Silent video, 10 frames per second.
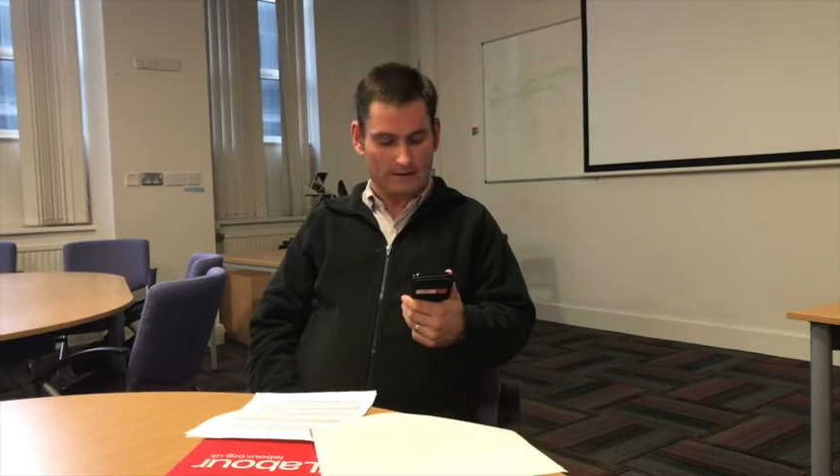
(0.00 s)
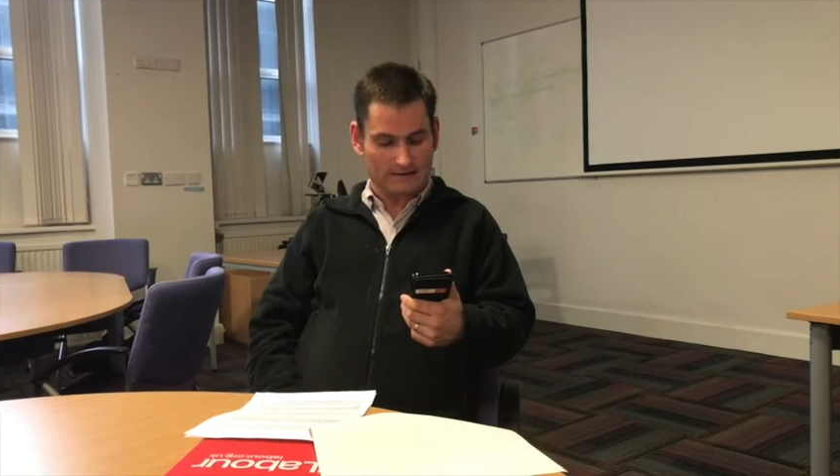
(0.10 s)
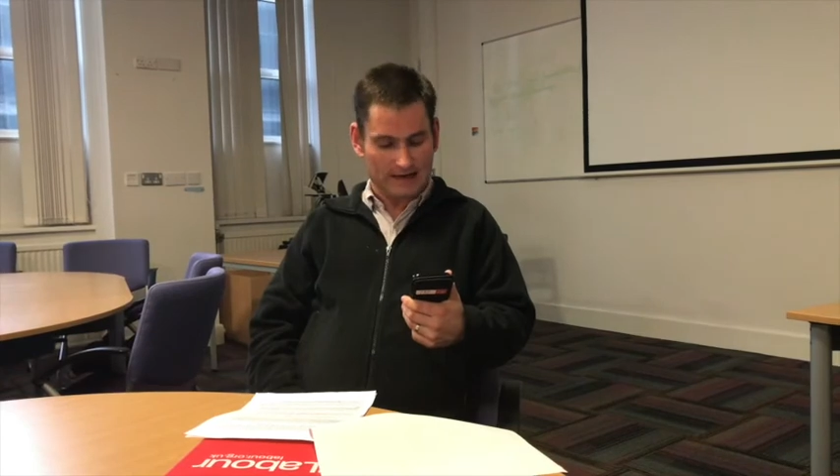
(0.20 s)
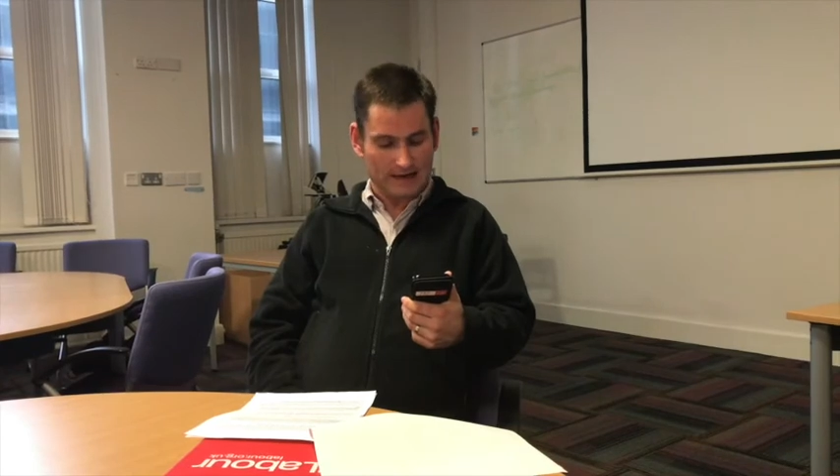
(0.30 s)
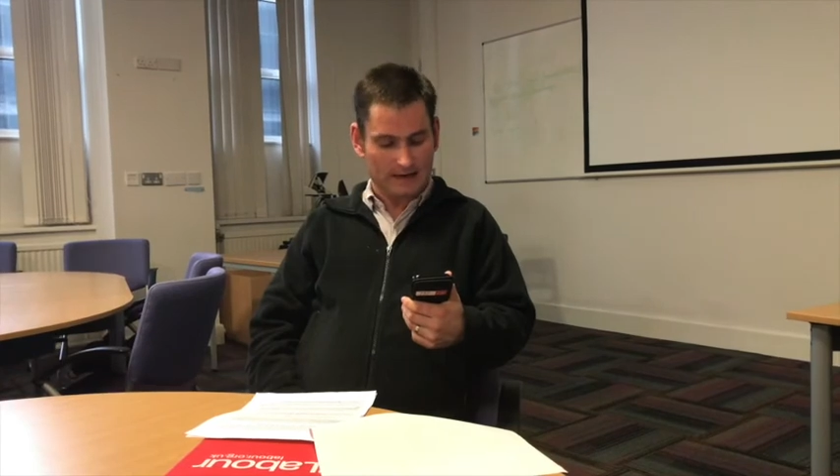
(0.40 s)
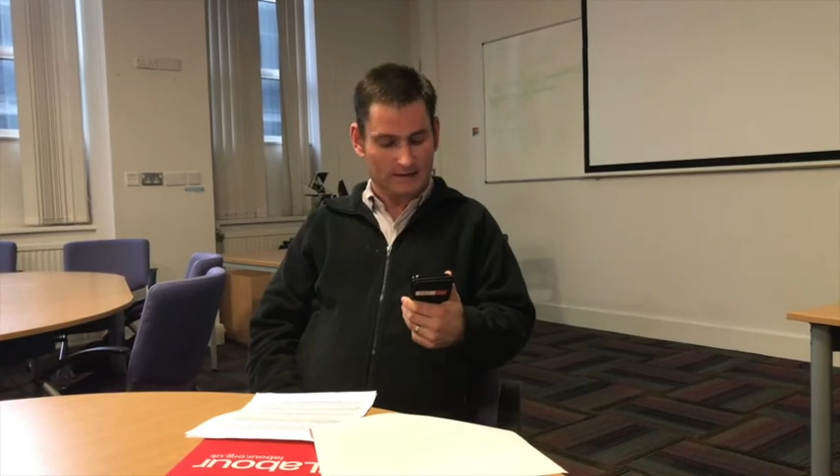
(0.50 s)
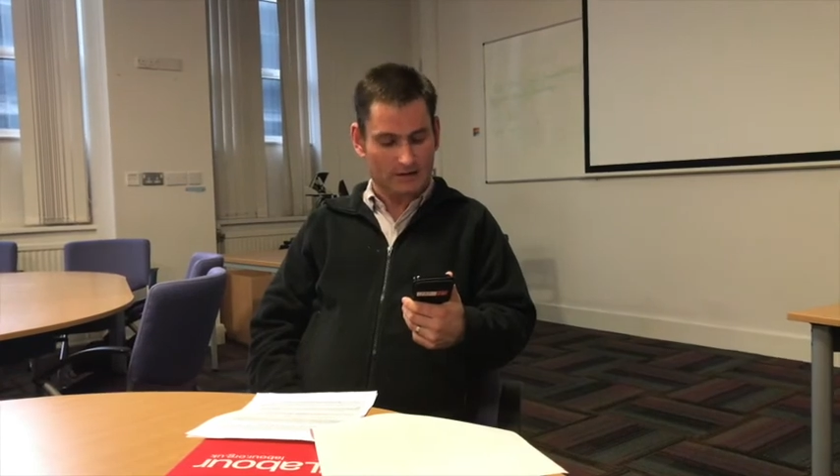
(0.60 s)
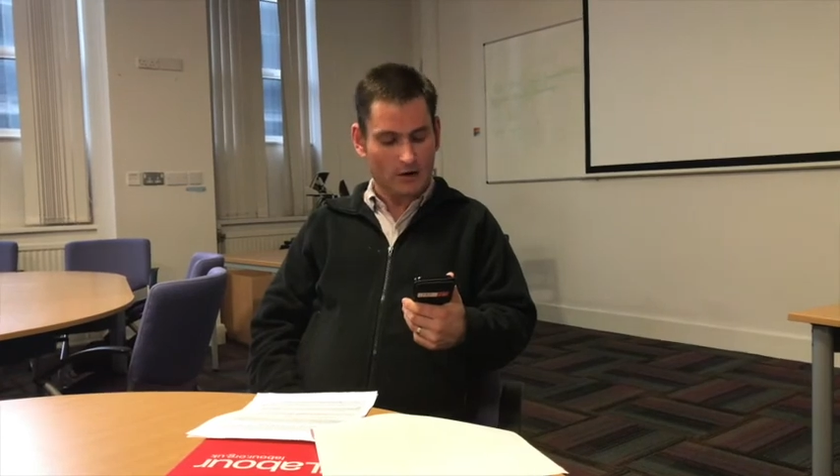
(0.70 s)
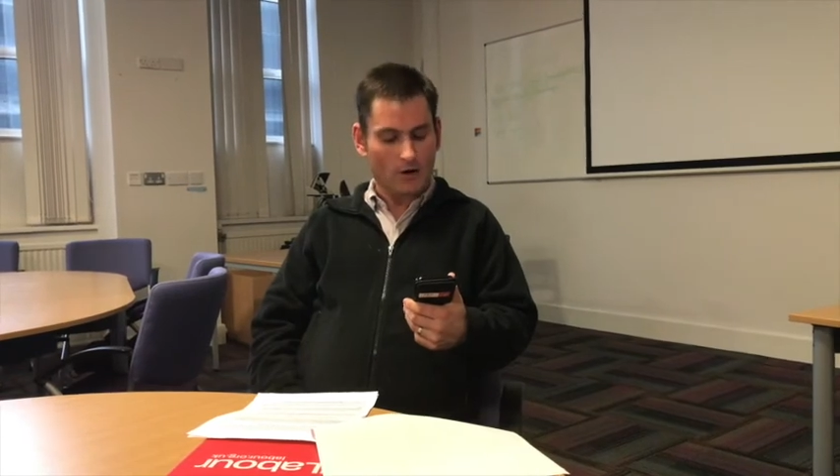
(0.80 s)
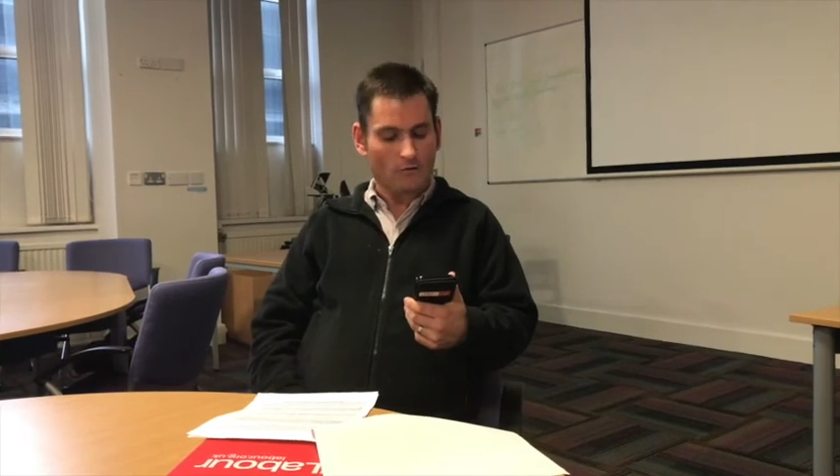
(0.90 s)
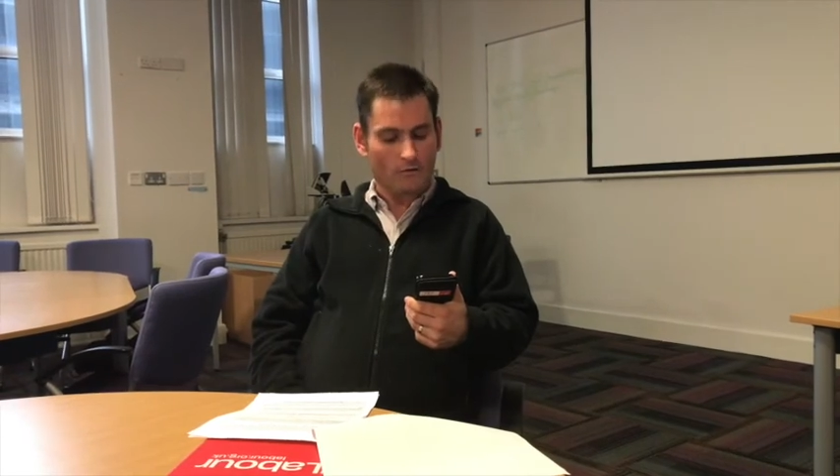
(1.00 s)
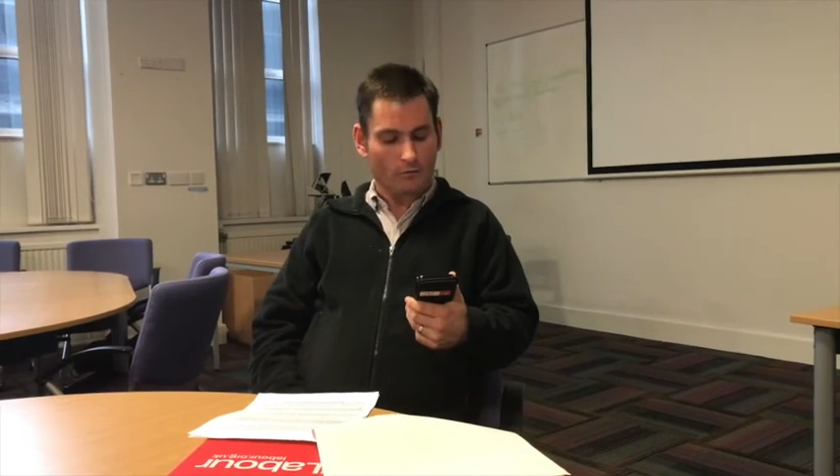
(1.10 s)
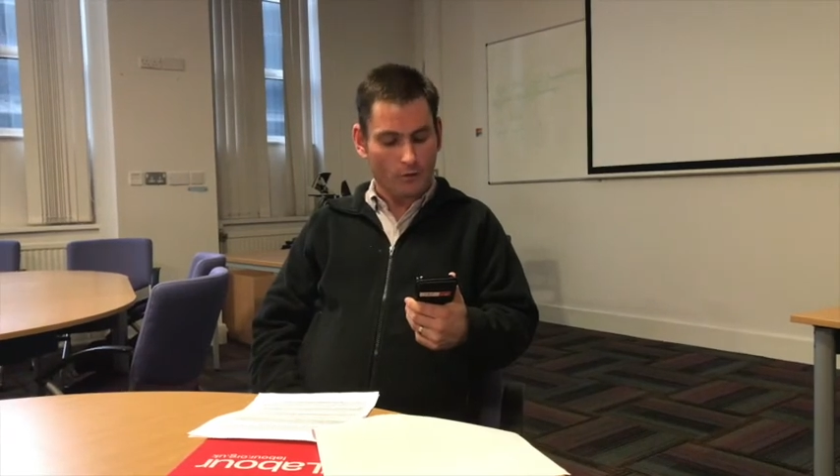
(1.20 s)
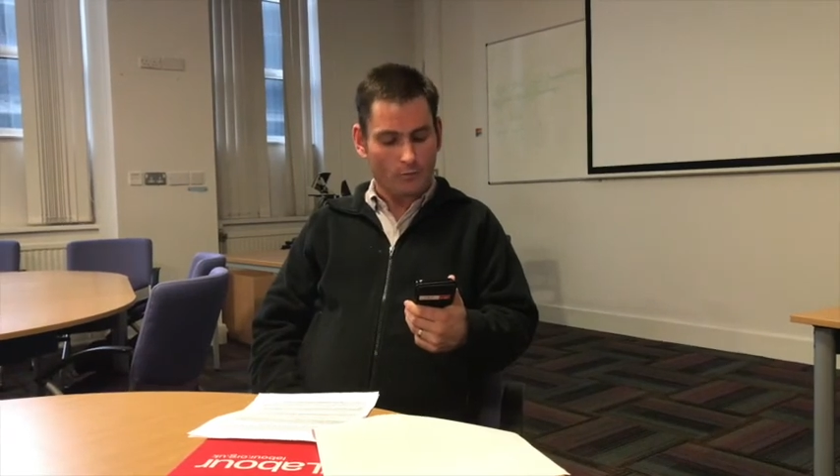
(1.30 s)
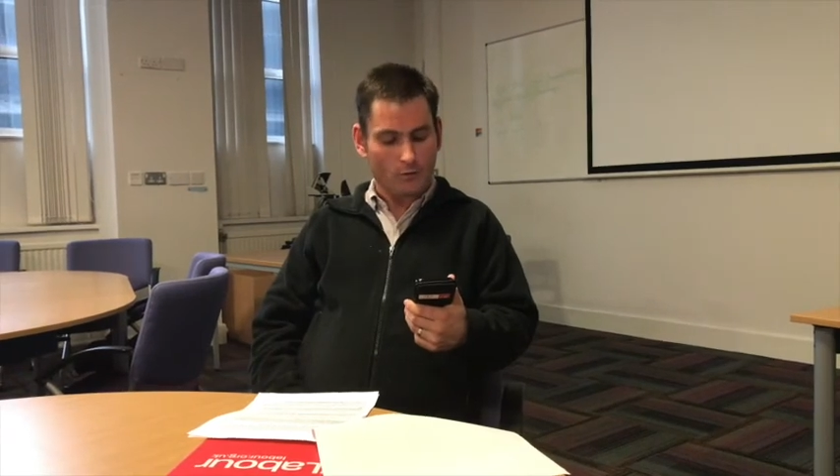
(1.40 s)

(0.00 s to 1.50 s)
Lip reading: intend for one